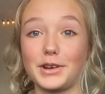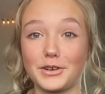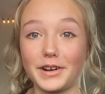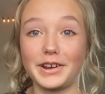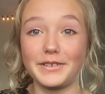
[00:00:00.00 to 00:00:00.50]

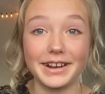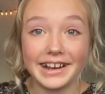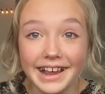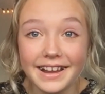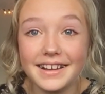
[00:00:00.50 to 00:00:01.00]
drink you can
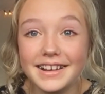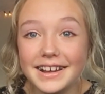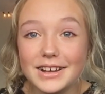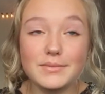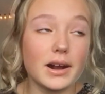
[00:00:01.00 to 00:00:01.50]
get,
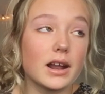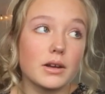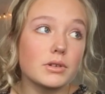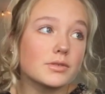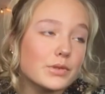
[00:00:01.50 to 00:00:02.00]
but
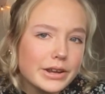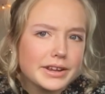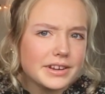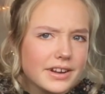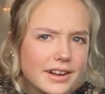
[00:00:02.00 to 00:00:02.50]
it was
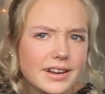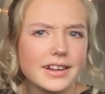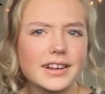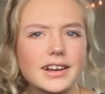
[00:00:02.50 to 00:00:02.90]
pretty good.